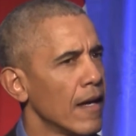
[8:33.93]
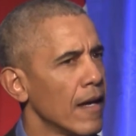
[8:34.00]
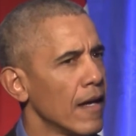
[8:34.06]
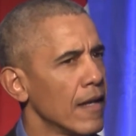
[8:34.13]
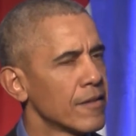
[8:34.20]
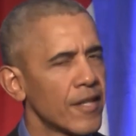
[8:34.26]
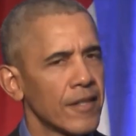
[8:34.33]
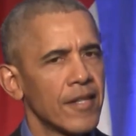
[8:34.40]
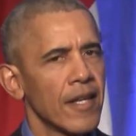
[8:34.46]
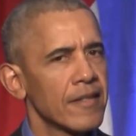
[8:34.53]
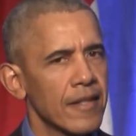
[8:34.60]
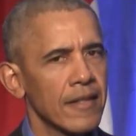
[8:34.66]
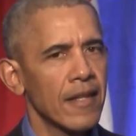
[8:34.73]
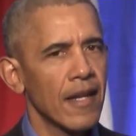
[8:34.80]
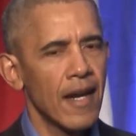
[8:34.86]
a
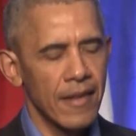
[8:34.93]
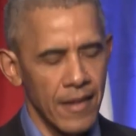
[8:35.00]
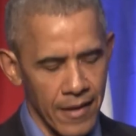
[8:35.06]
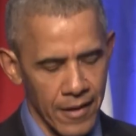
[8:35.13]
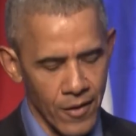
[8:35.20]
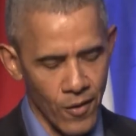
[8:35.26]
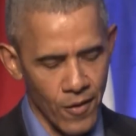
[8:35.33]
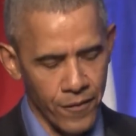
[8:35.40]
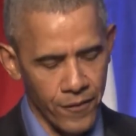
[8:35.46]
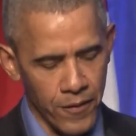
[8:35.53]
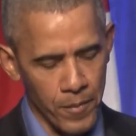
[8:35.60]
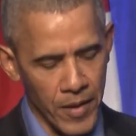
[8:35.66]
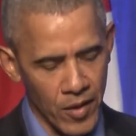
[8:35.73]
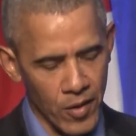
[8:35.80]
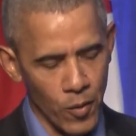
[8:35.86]
statistic that I think you're
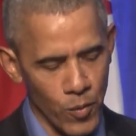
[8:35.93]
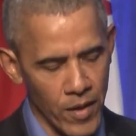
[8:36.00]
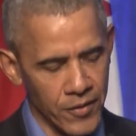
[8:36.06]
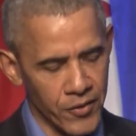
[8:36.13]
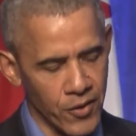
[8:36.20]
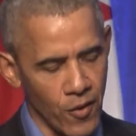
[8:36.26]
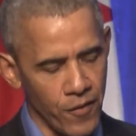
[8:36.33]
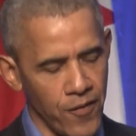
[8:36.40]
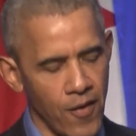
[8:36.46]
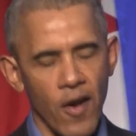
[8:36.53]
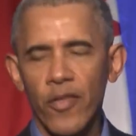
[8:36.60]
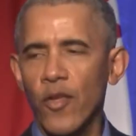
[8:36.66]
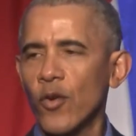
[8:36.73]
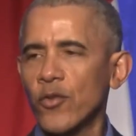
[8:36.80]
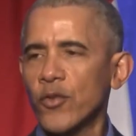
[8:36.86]
familiar with, so
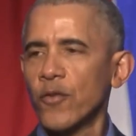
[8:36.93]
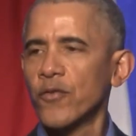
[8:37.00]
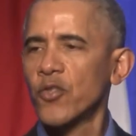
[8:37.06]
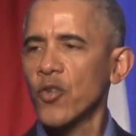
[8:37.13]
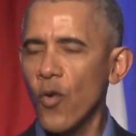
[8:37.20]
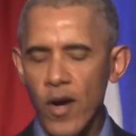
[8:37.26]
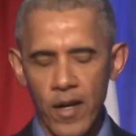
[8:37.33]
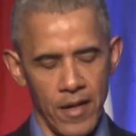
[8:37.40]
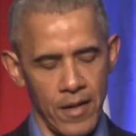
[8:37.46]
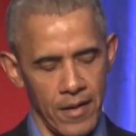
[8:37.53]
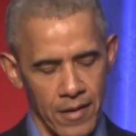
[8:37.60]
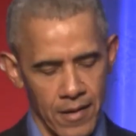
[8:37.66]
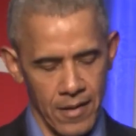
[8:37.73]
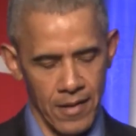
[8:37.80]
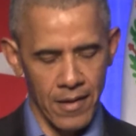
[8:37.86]
far those who've joined
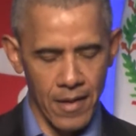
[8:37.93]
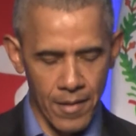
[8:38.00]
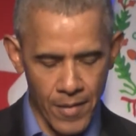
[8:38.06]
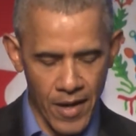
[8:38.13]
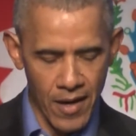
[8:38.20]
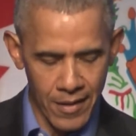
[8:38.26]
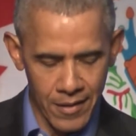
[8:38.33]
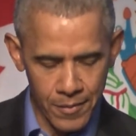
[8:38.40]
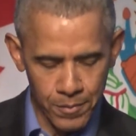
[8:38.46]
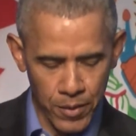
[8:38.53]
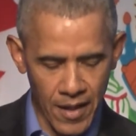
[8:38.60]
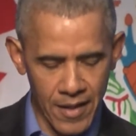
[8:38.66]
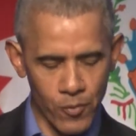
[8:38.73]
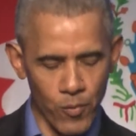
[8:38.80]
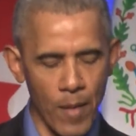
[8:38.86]
America's
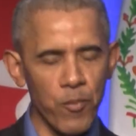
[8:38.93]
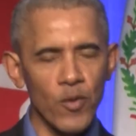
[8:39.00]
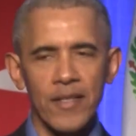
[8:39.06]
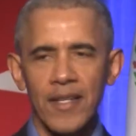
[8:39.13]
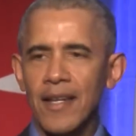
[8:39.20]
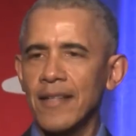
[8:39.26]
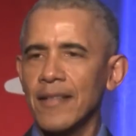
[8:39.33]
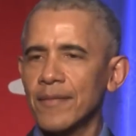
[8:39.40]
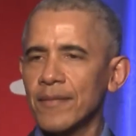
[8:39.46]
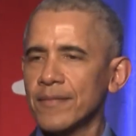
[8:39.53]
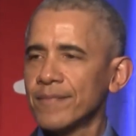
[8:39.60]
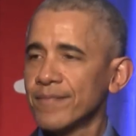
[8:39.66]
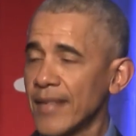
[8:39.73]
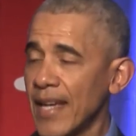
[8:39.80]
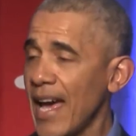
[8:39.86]
pledge represent
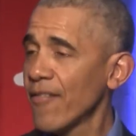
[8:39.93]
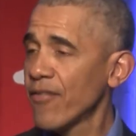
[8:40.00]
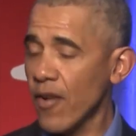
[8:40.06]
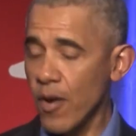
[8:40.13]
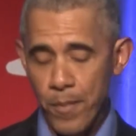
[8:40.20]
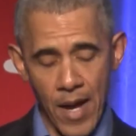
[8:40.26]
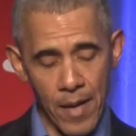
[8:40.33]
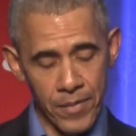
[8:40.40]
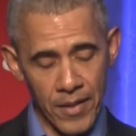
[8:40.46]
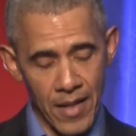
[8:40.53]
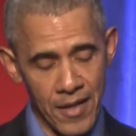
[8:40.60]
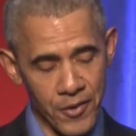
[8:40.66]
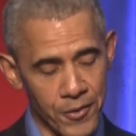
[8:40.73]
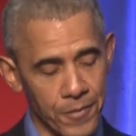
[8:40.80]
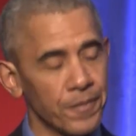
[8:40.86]
half our
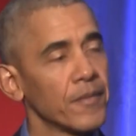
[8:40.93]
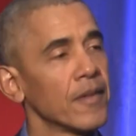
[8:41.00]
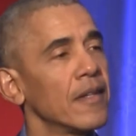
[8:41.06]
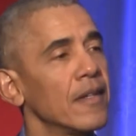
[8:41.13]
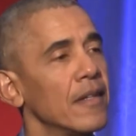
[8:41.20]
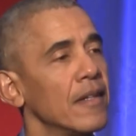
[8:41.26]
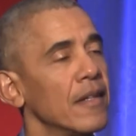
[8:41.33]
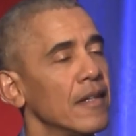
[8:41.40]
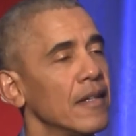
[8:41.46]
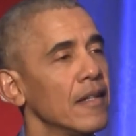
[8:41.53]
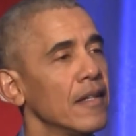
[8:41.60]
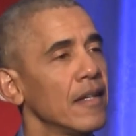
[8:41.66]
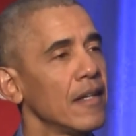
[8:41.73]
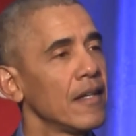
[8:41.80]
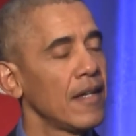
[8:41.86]
population
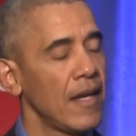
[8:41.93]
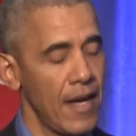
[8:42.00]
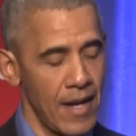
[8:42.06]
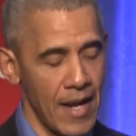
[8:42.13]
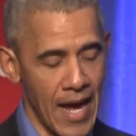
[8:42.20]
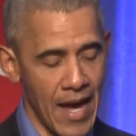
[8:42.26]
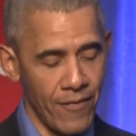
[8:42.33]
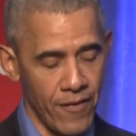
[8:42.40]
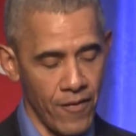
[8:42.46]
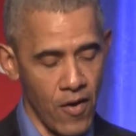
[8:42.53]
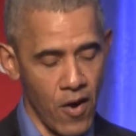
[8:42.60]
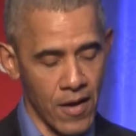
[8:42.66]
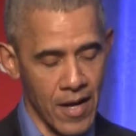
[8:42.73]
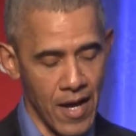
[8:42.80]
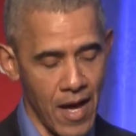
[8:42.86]
and half of
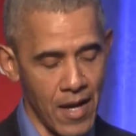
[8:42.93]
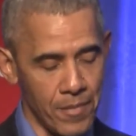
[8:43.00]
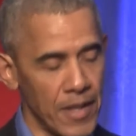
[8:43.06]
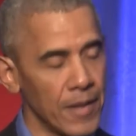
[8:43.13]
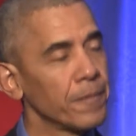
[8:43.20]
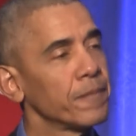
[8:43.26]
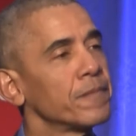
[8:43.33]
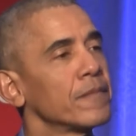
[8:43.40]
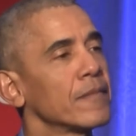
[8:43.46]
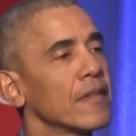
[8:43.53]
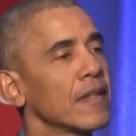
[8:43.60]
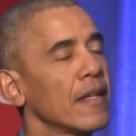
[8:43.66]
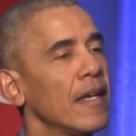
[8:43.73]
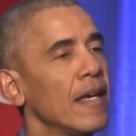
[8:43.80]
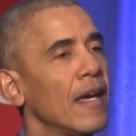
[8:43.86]
our economy.
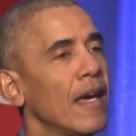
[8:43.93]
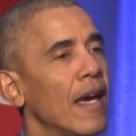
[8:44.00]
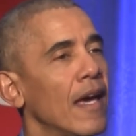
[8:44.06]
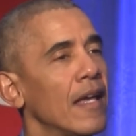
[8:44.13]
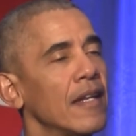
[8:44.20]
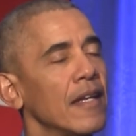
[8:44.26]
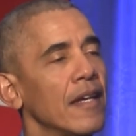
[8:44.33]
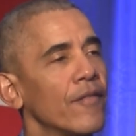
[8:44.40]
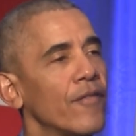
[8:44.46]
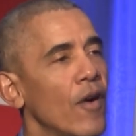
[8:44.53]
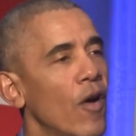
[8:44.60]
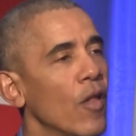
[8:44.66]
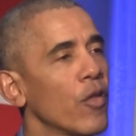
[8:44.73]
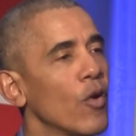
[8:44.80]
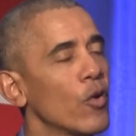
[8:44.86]
And if
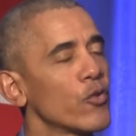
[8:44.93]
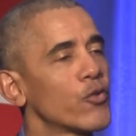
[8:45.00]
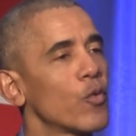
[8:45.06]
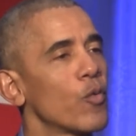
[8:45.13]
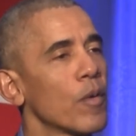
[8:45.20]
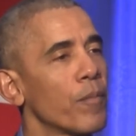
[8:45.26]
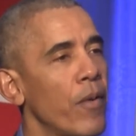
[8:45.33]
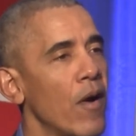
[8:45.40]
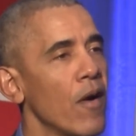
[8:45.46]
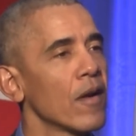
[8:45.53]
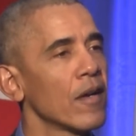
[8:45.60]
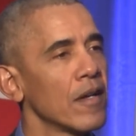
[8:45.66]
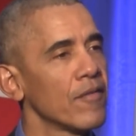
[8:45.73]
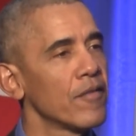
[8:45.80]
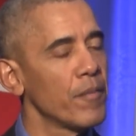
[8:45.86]
all those who were
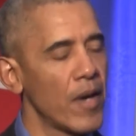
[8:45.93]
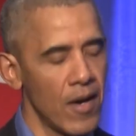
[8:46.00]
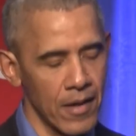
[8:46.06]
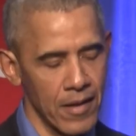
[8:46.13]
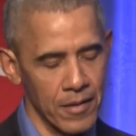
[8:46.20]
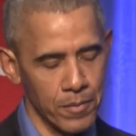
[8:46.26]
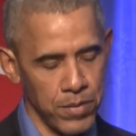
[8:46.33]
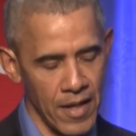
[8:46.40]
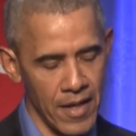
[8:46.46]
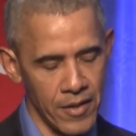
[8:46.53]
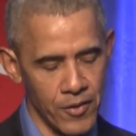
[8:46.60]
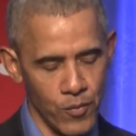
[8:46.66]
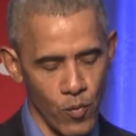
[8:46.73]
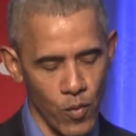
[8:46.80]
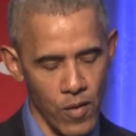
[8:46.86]
part of America's
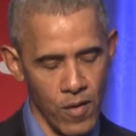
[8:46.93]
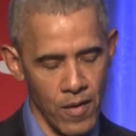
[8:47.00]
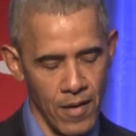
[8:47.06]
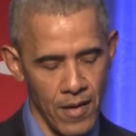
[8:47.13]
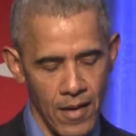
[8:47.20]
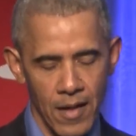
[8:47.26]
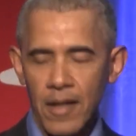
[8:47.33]
pledge were